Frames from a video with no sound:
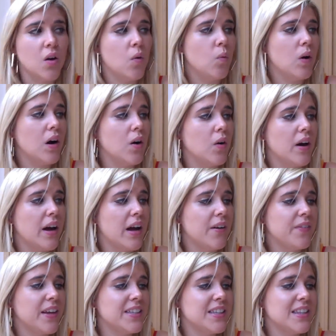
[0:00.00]
Well, if
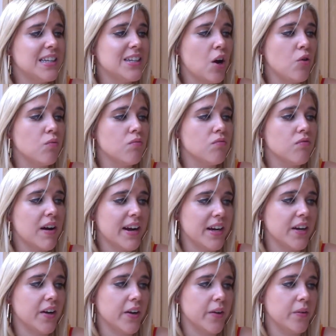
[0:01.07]
they said they don't rate
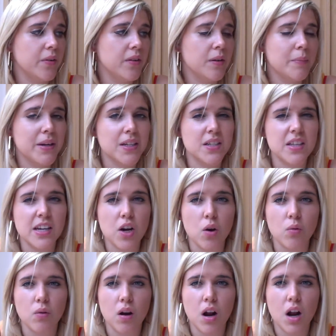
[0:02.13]
you, it means they
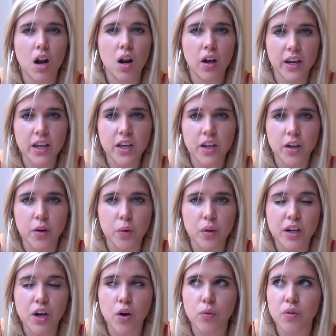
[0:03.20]
don't like you.
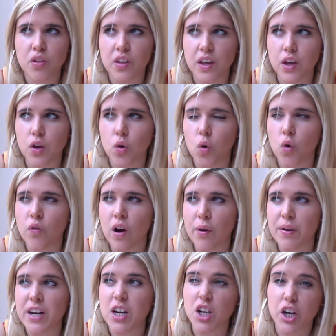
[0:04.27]
They don't think you're
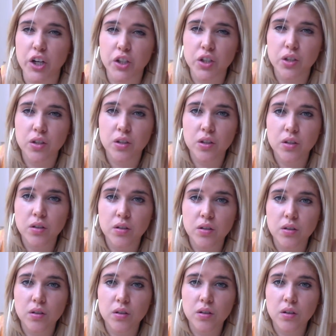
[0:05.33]
very good.
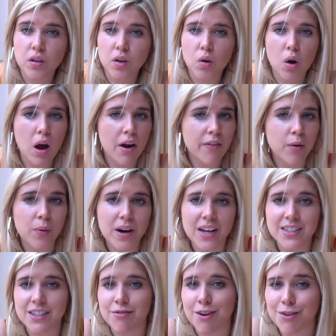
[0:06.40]
Everyone
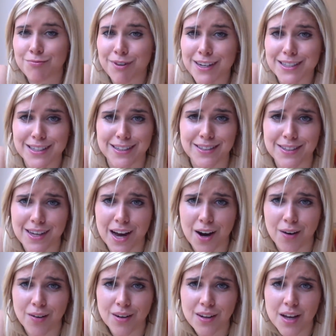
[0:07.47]
has their own rating
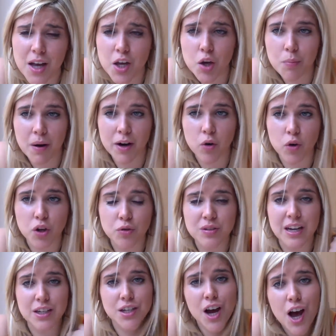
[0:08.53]
scale. You might not use
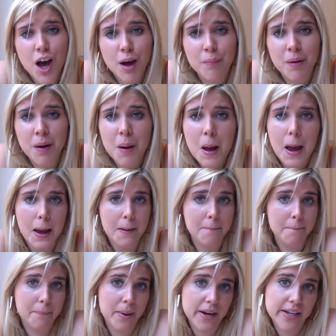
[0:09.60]
that term,
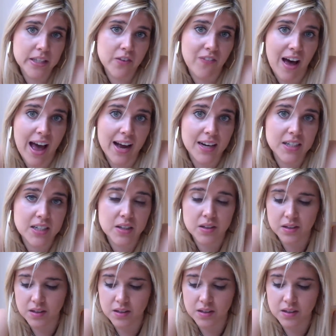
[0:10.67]
but it's fact.